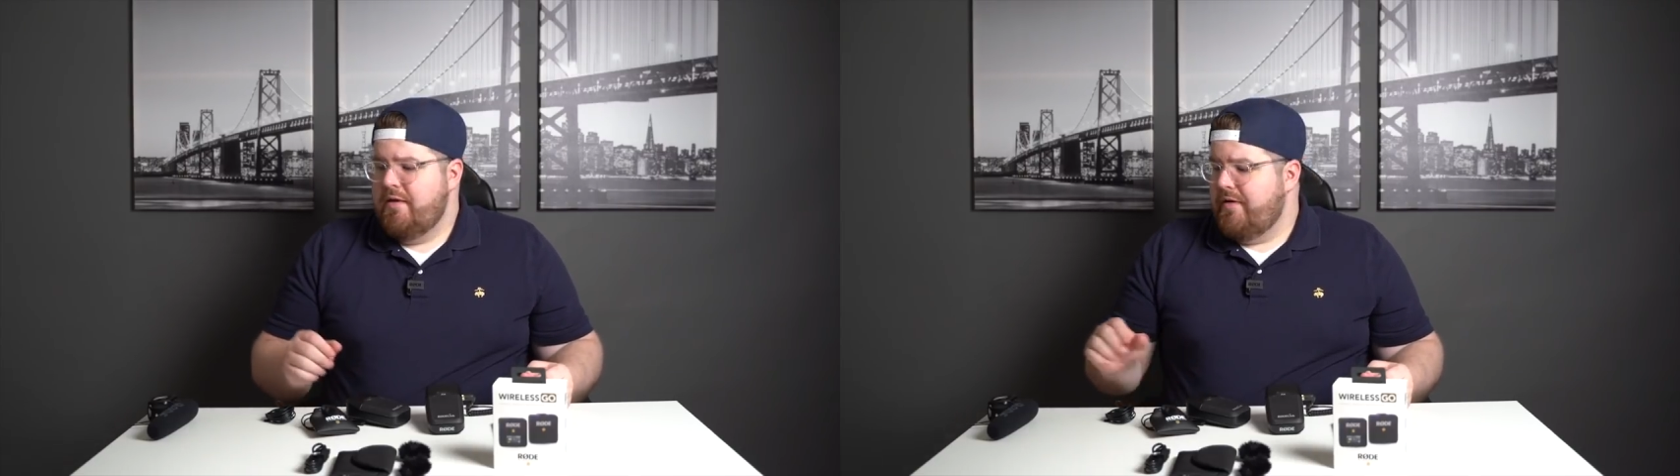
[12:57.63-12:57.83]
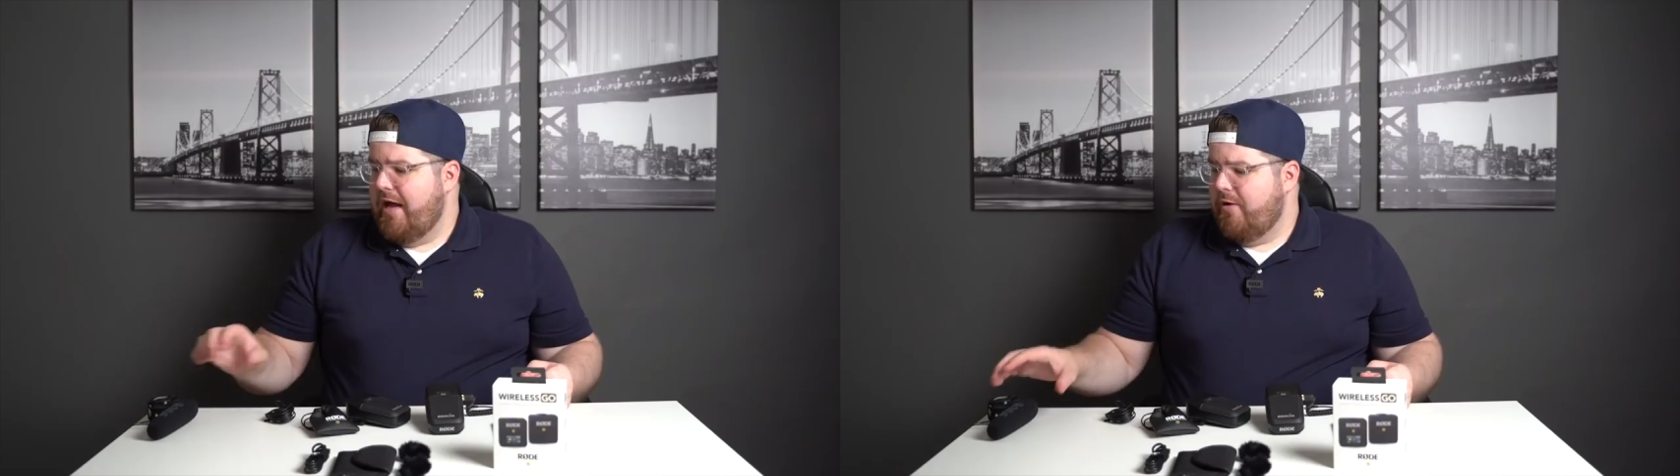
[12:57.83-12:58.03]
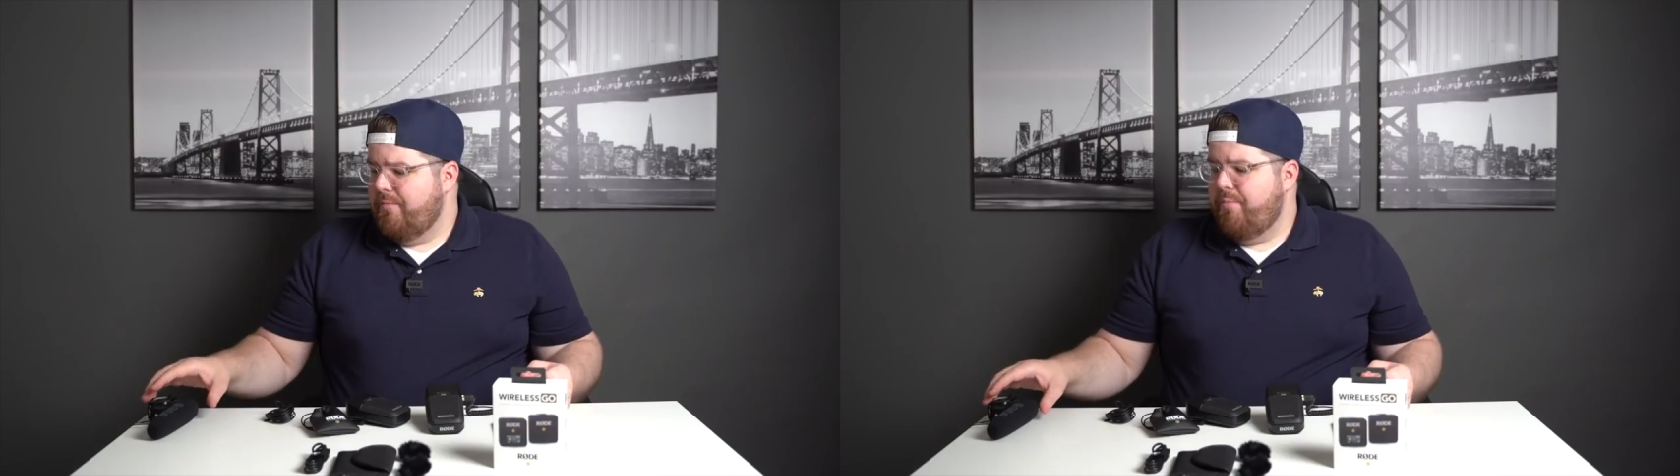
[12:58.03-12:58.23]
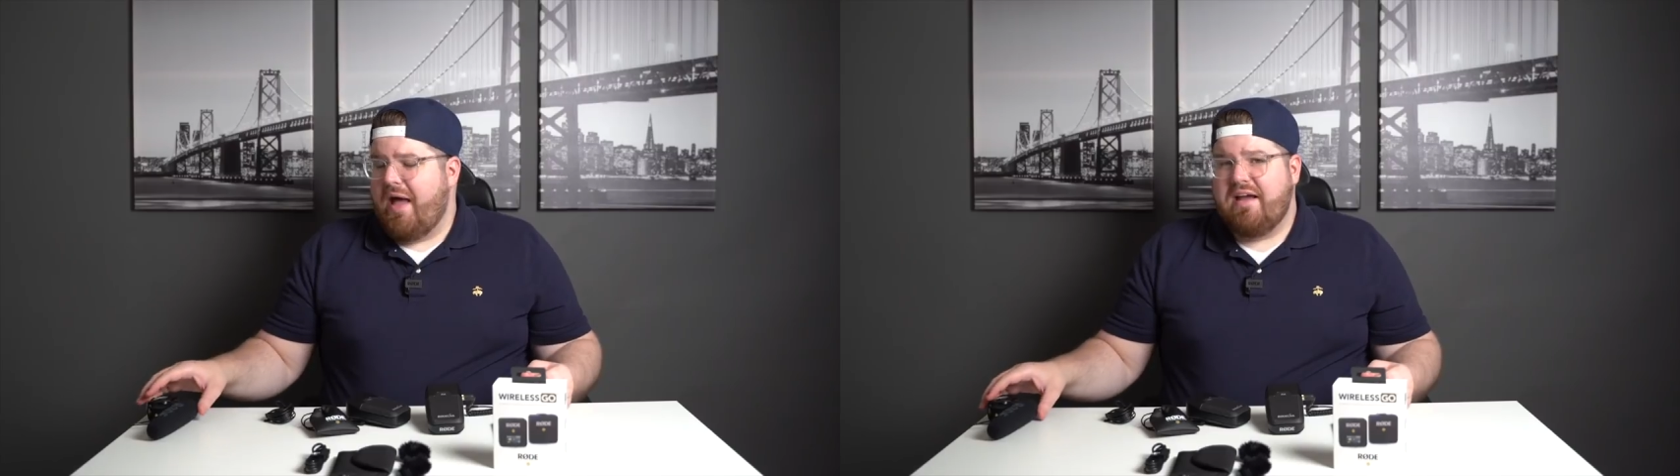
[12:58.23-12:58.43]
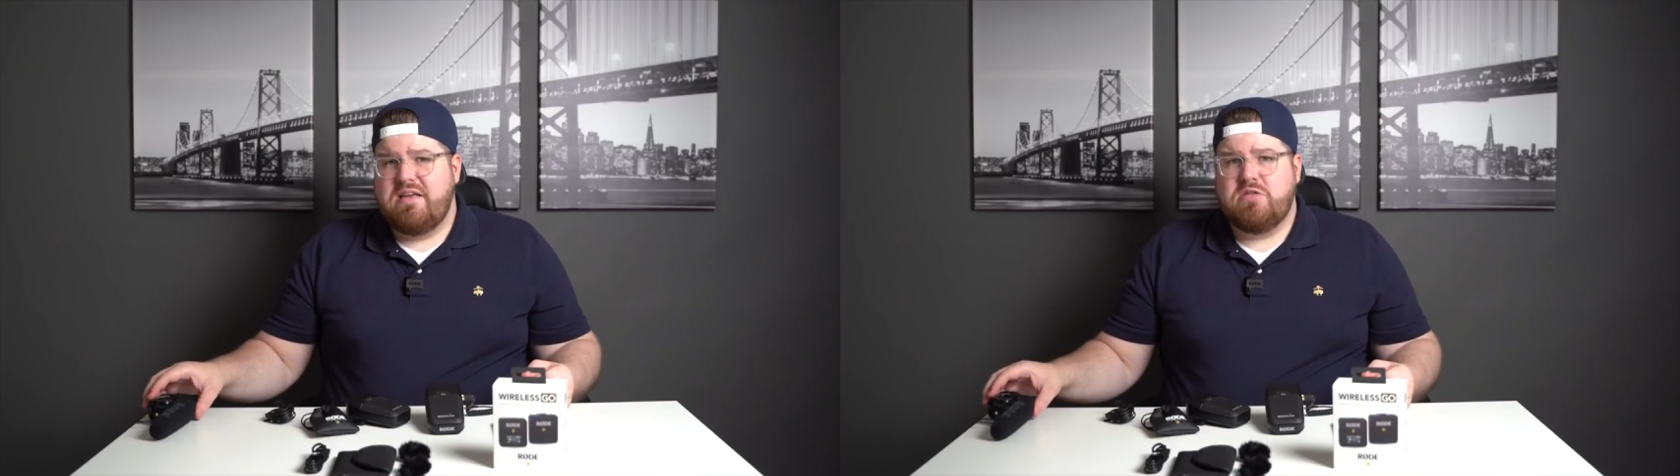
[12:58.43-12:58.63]
Now,
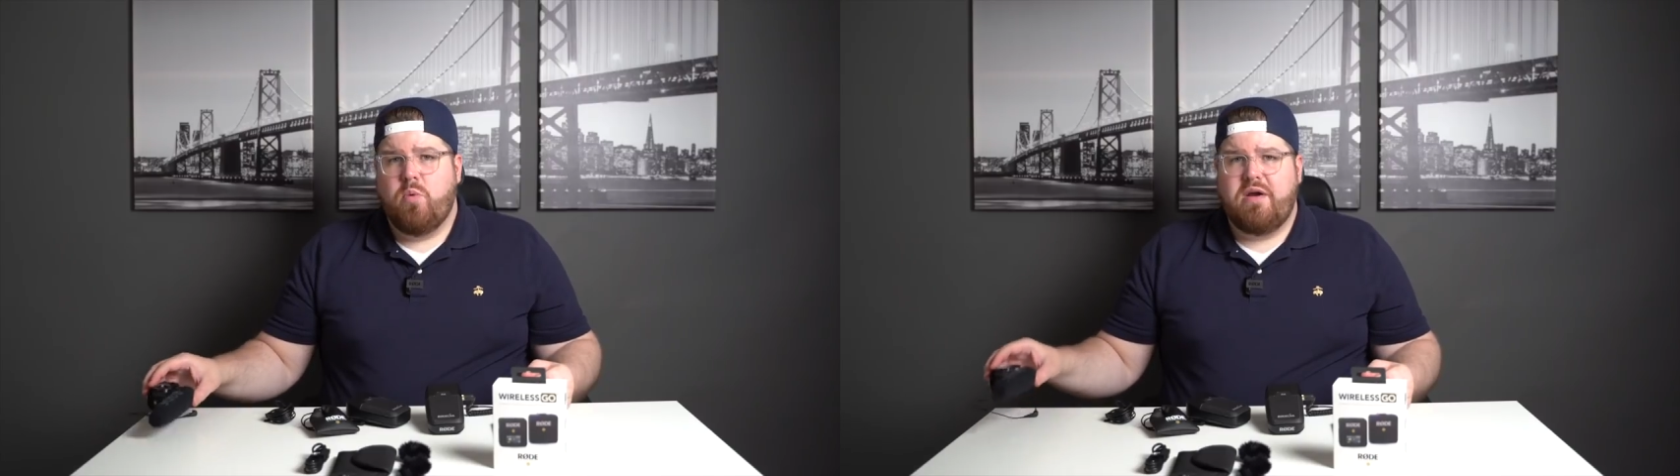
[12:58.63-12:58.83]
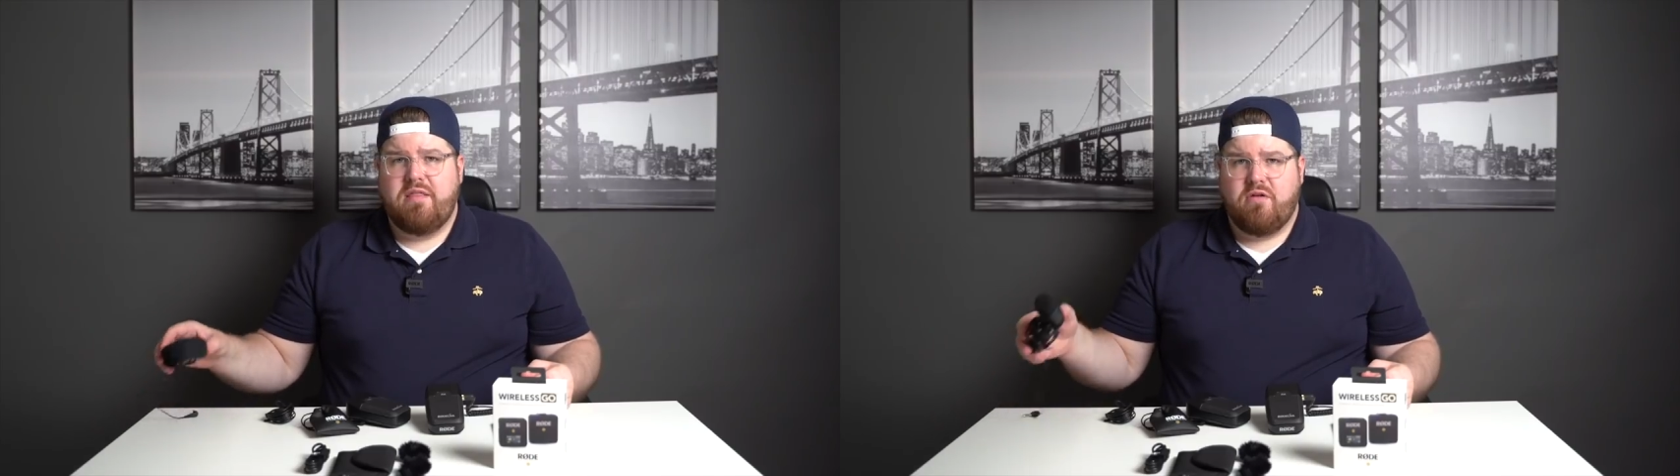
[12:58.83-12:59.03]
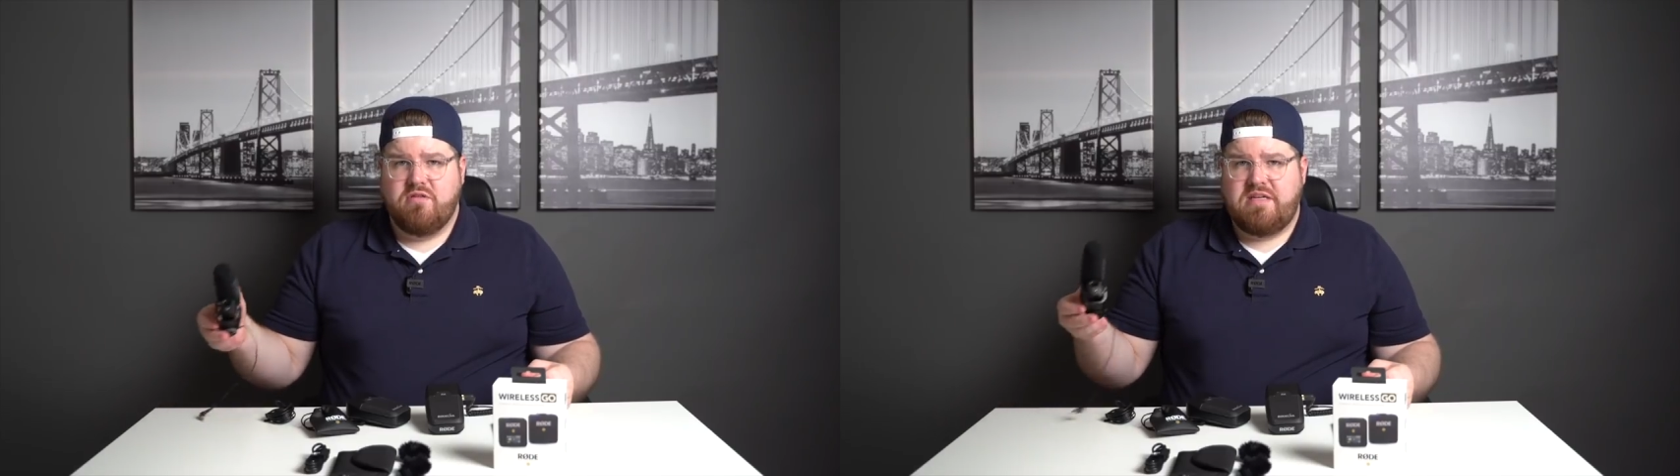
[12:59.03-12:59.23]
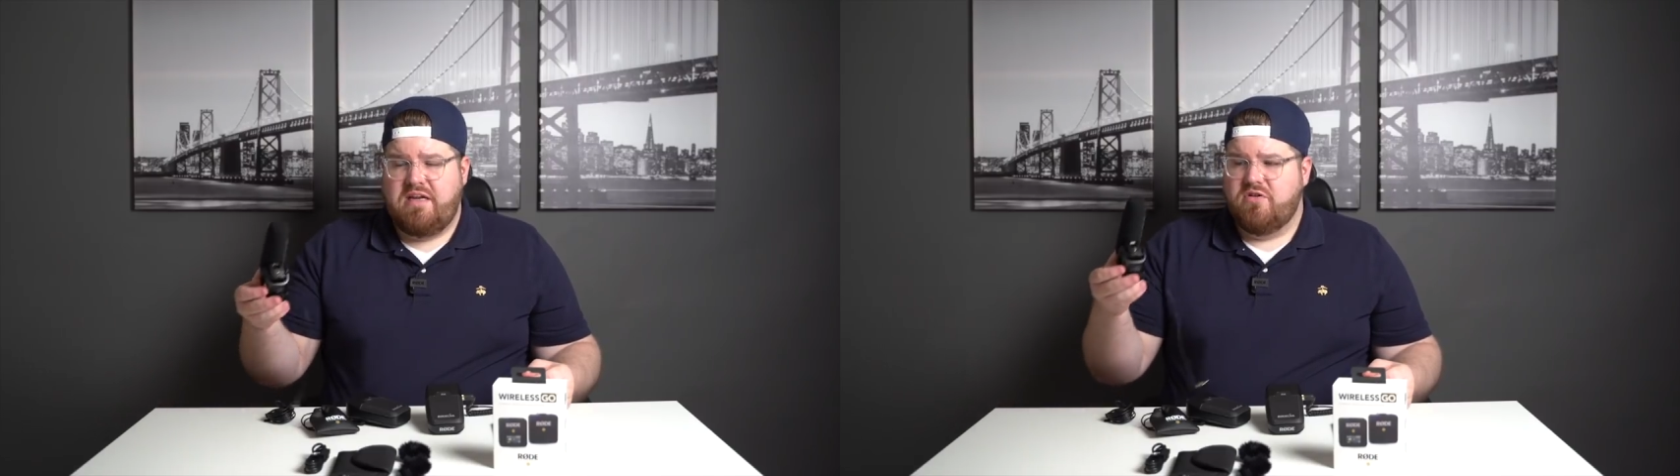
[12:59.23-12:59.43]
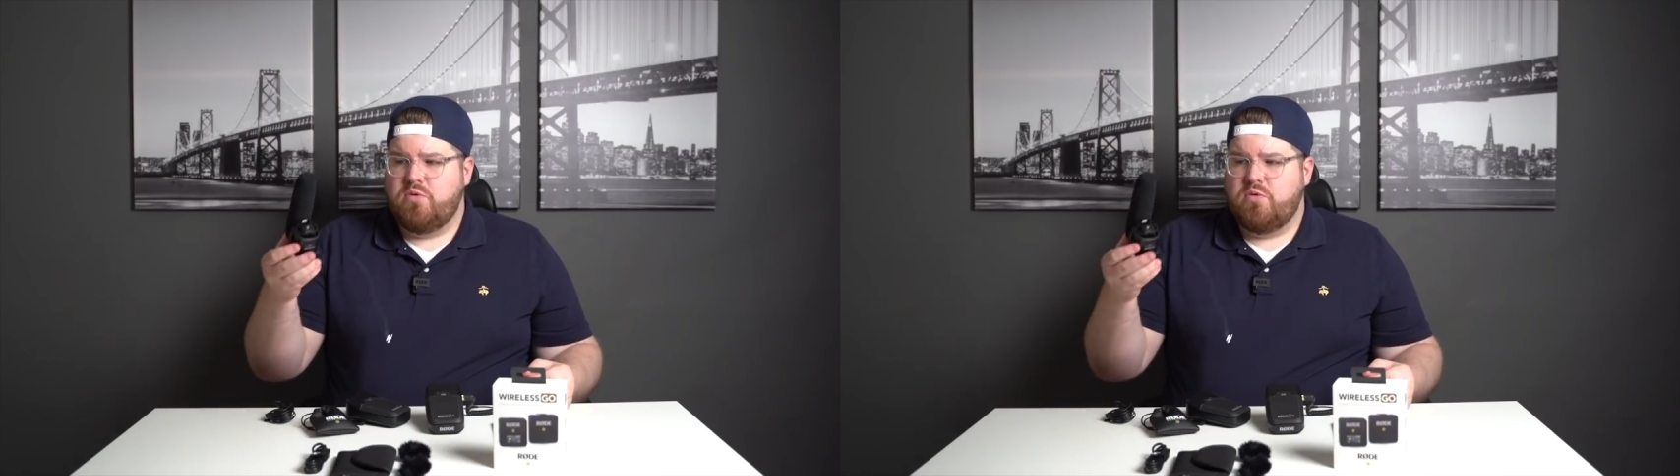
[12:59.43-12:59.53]
back in 2013